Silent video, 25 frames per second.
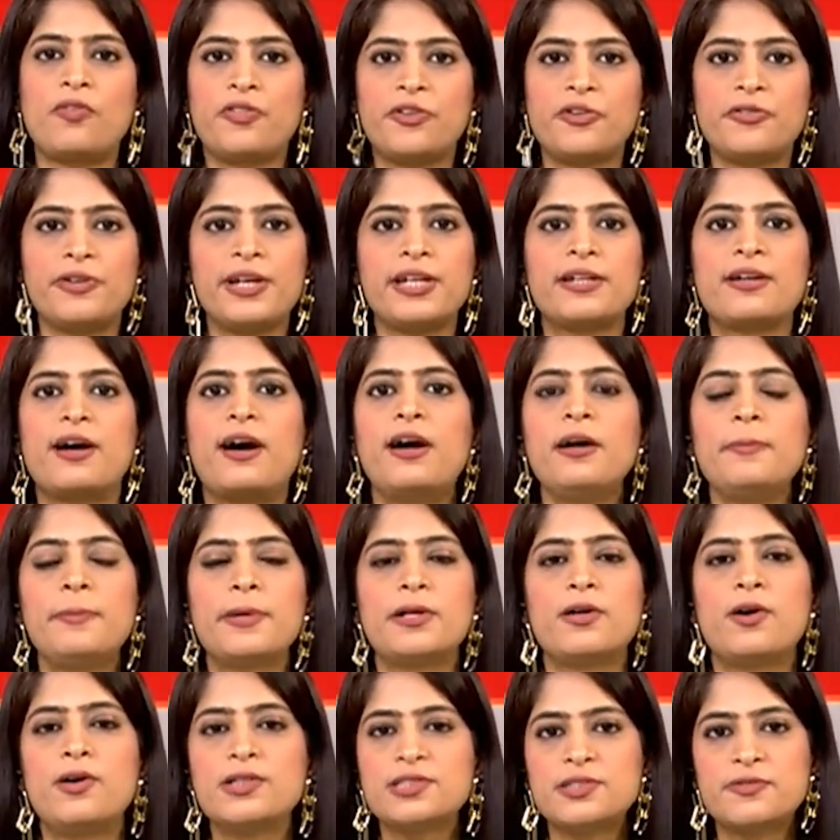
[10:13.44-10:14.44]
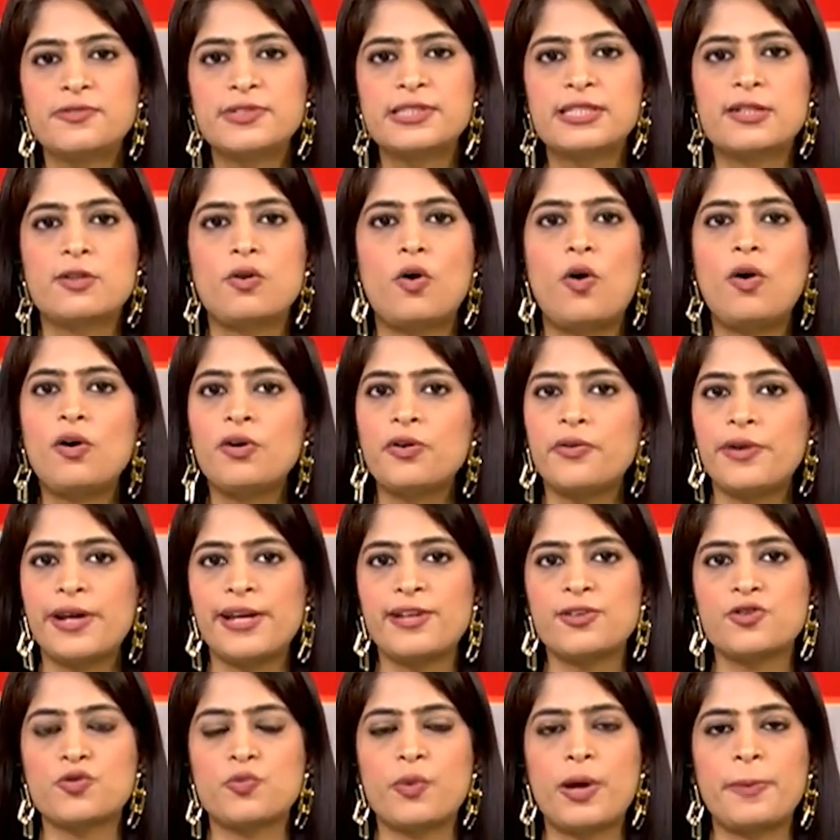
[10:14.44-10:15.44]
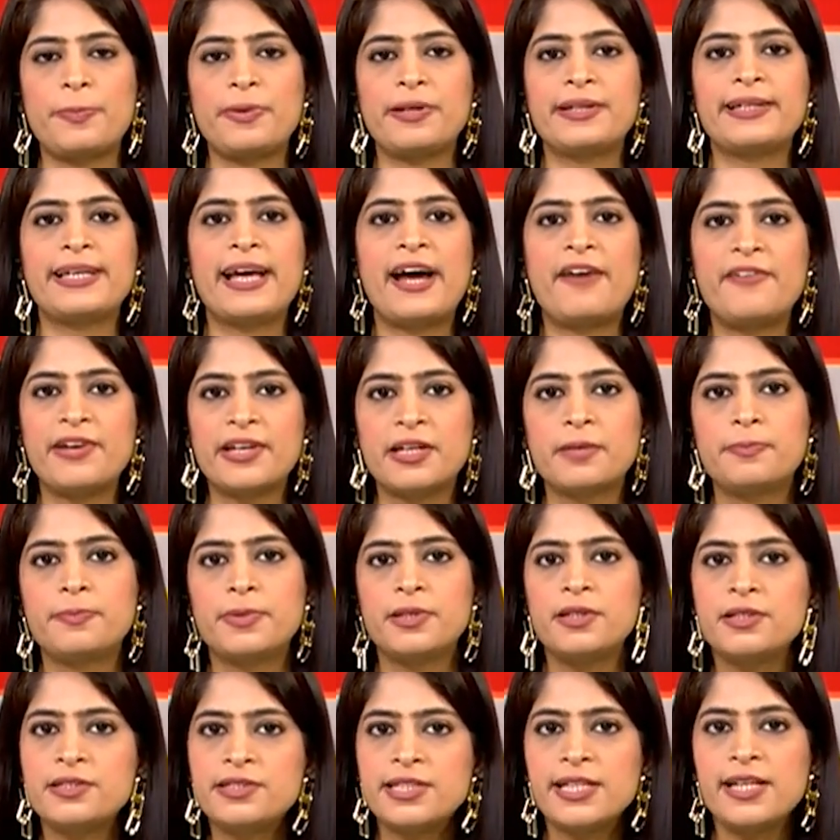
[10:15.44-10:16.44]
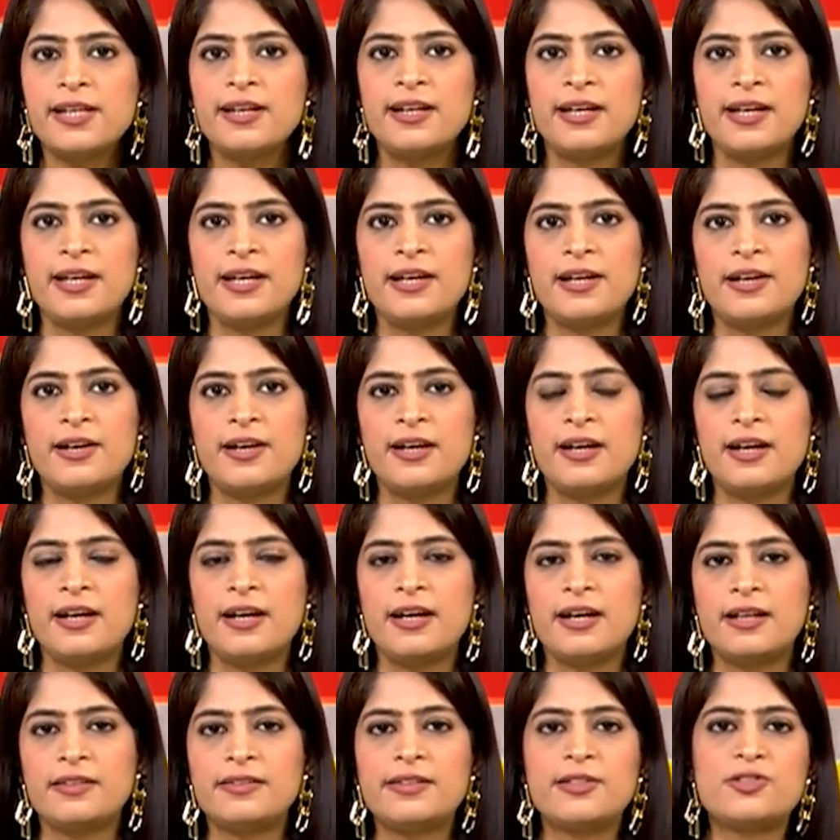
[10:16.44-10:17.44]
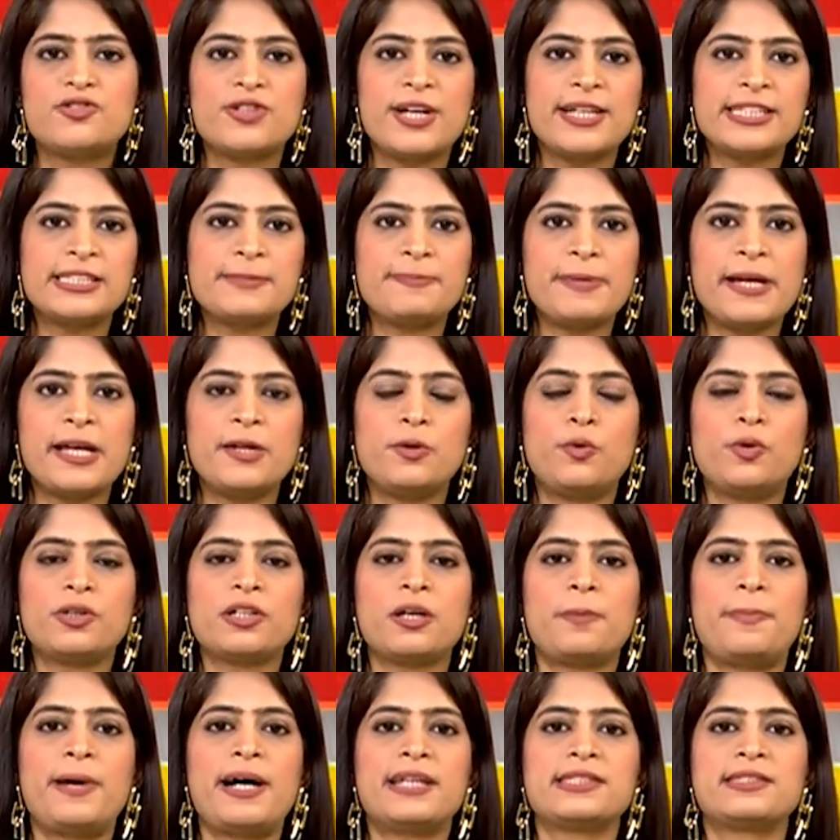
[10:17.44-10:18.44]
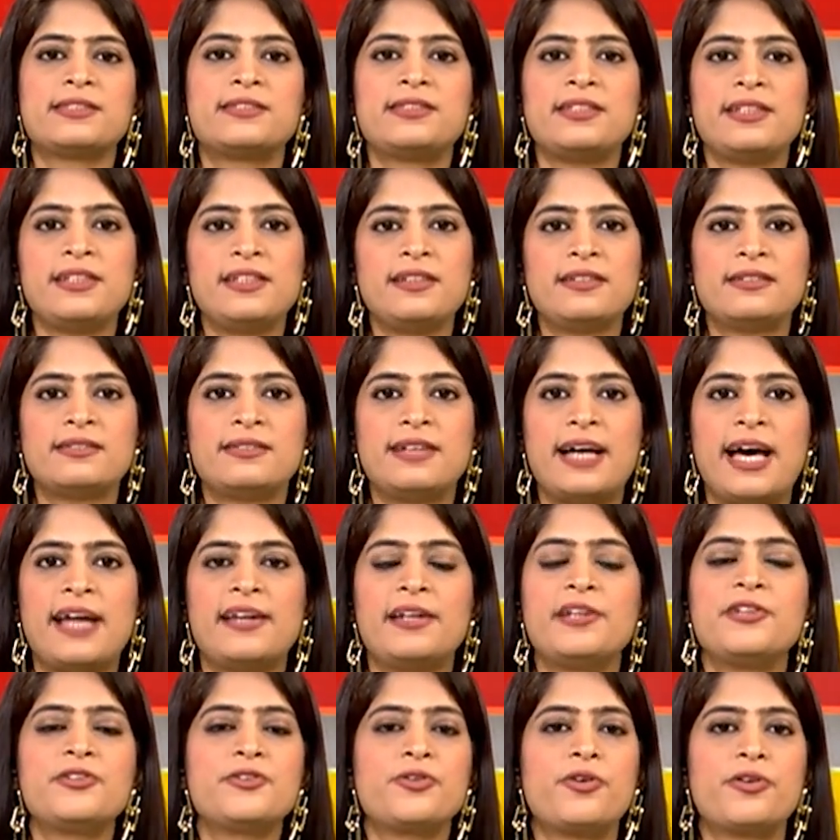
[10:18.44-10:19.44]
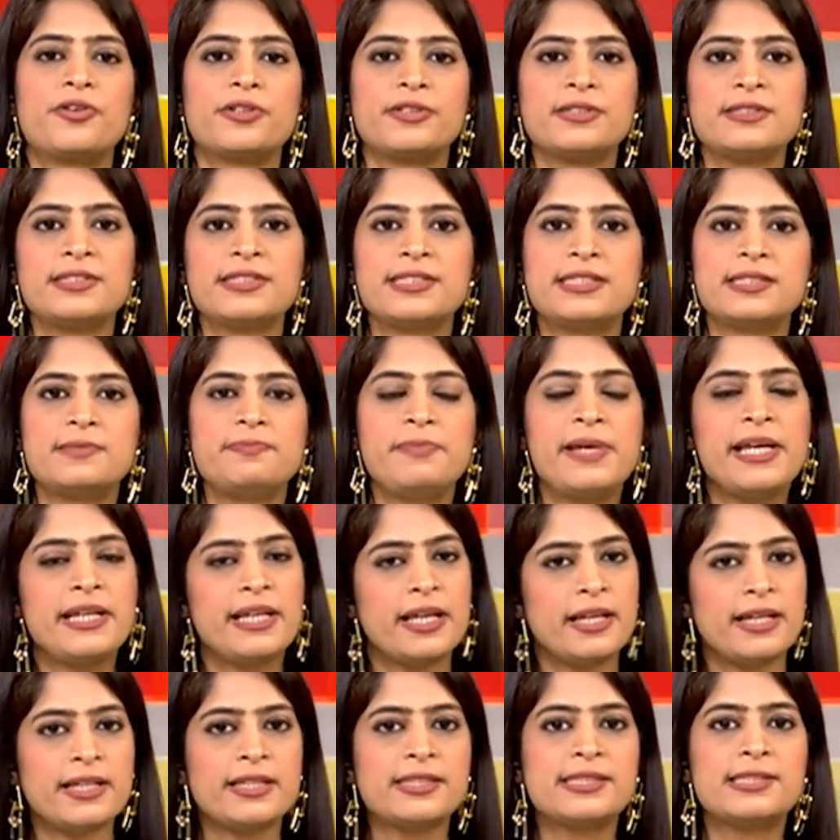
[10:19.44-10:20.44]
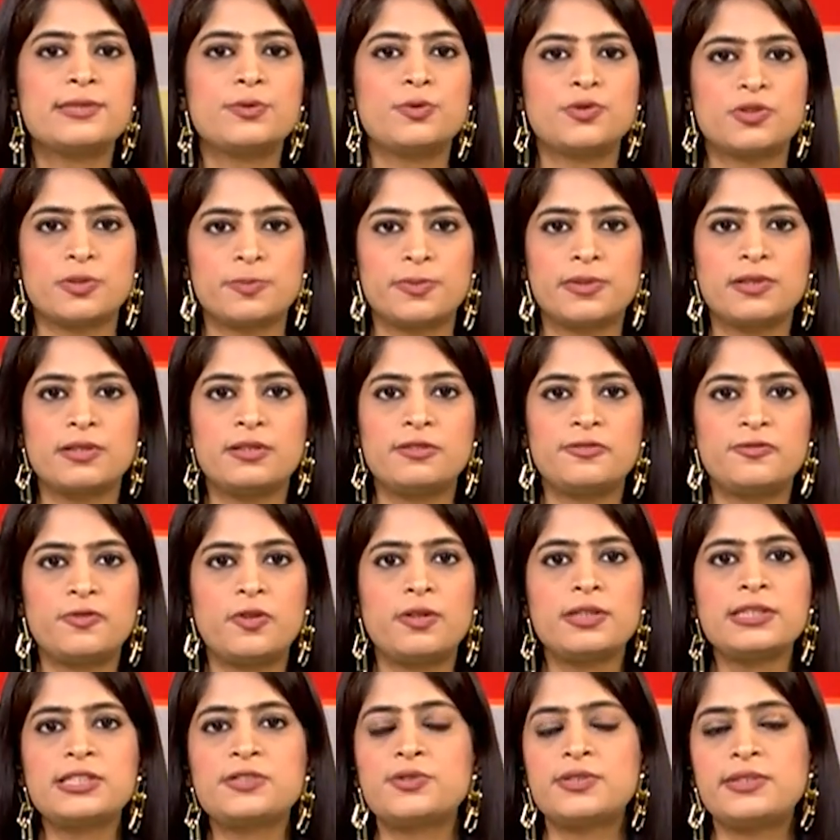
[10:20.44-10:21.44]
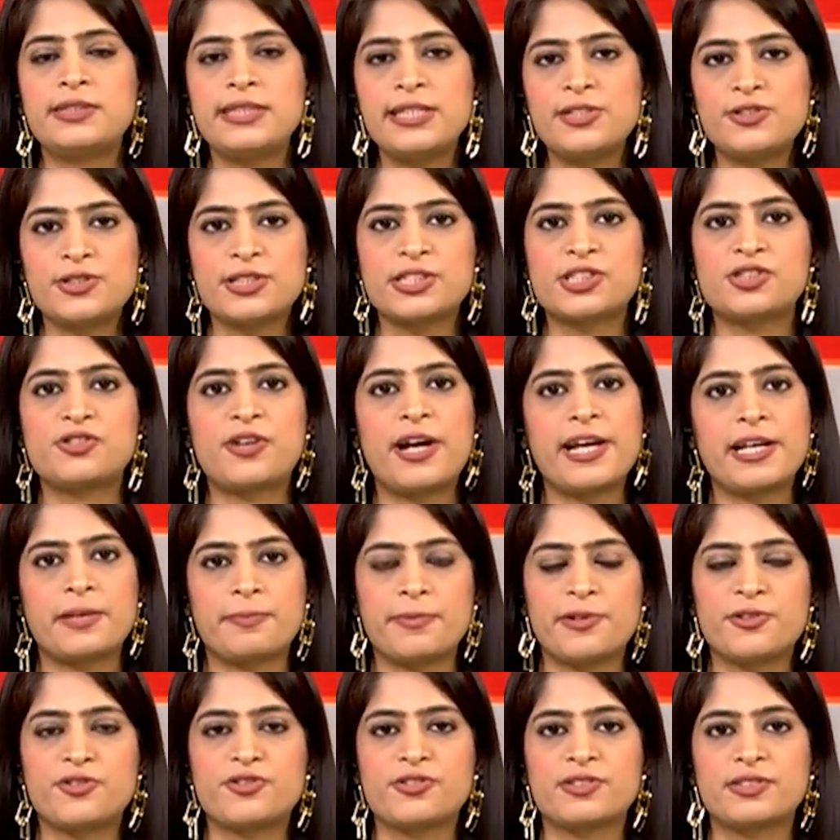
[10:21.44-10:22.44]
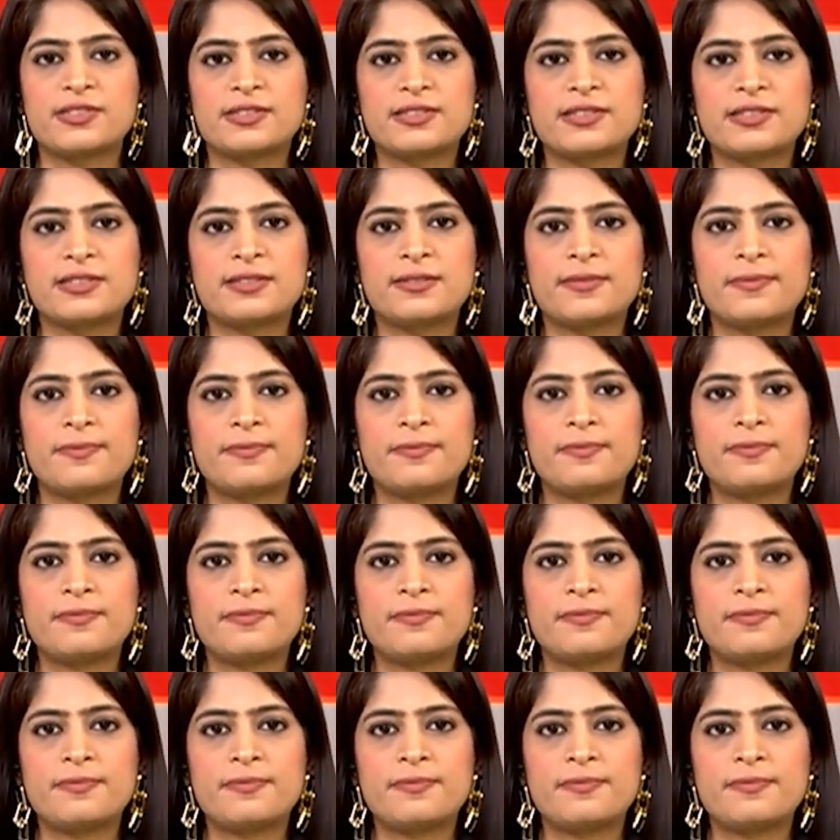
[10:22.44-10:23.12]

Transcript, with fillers: on the radar because of its long range weapon carrying ability the jet's payload capacity and endurance, making it suitable for strategic strike missions.